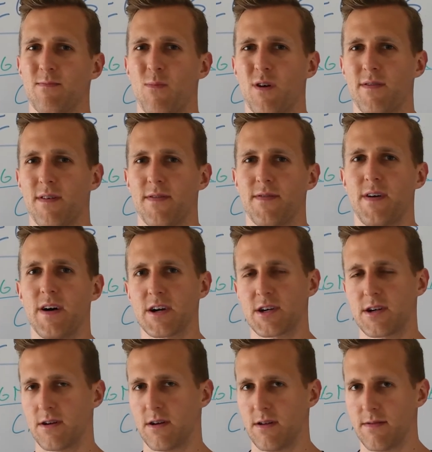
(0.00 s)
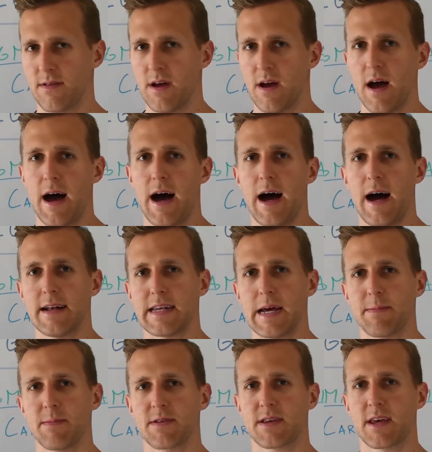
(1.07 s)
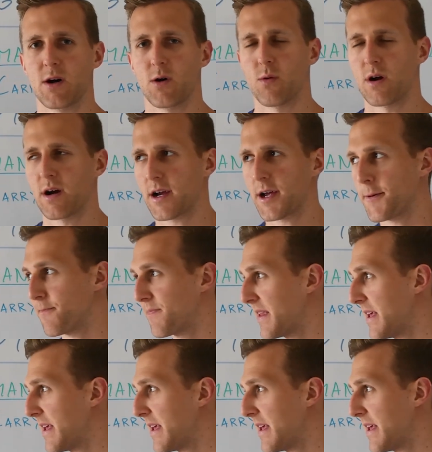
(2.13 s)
more of a functional type of skill work.